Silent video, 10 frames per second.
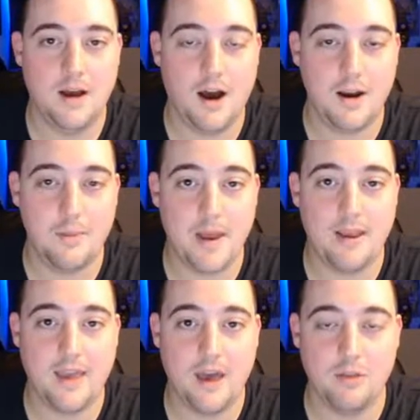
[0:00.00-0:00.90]
automatic
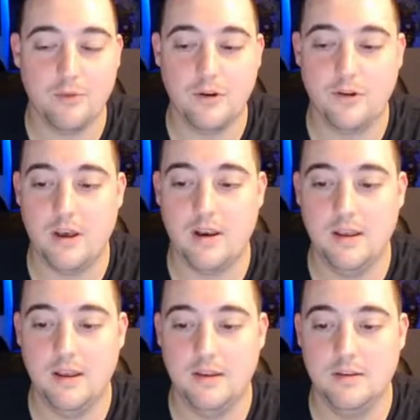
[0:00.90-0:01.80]
health regen
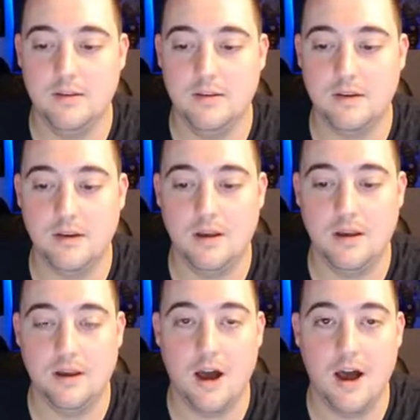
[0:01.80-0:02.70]
is
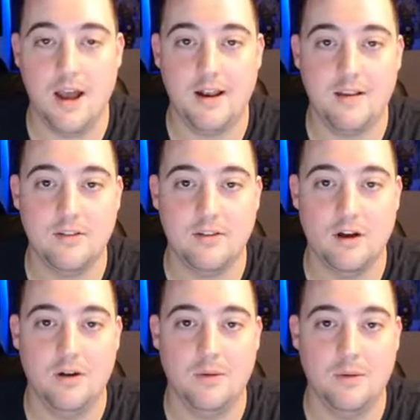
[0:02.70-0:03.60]
gone,
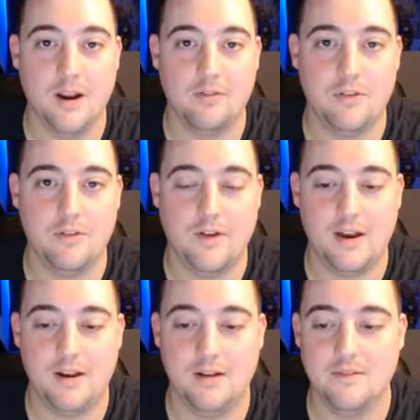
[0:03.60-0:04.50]
so we're gonna have to
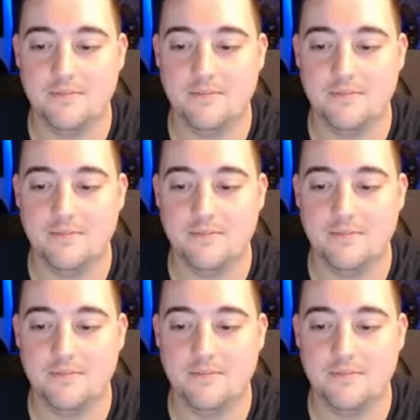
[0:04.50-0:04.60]
find